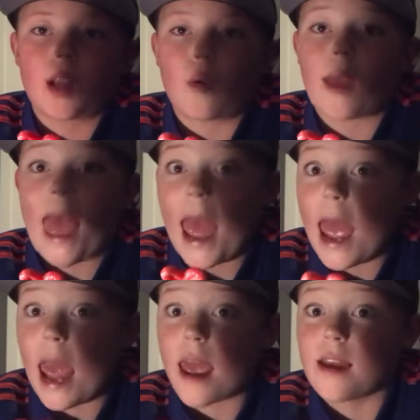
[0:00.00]

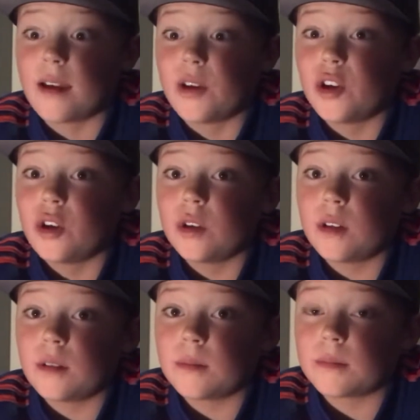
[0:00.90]
Okay.
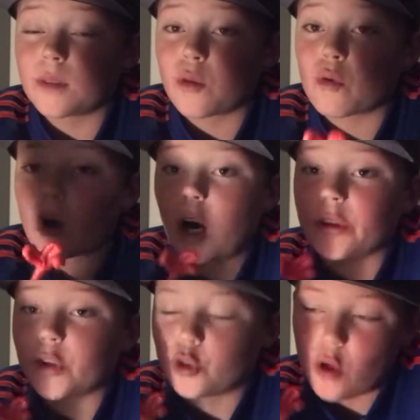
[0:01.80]
We're on
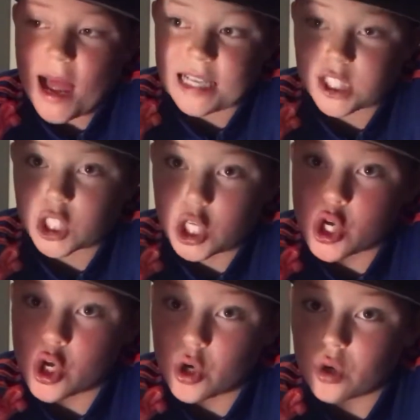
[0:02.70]
the last
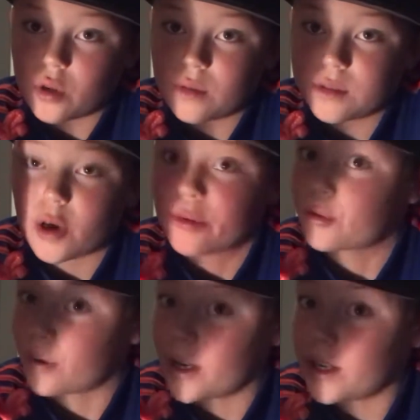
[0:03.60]
2. No,
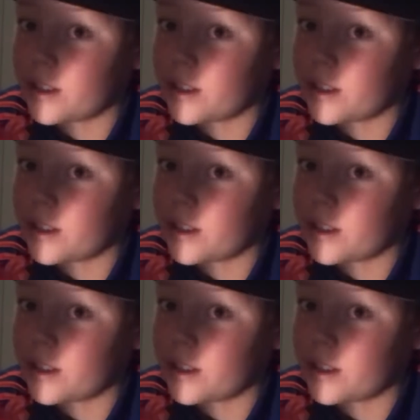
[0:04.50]
3.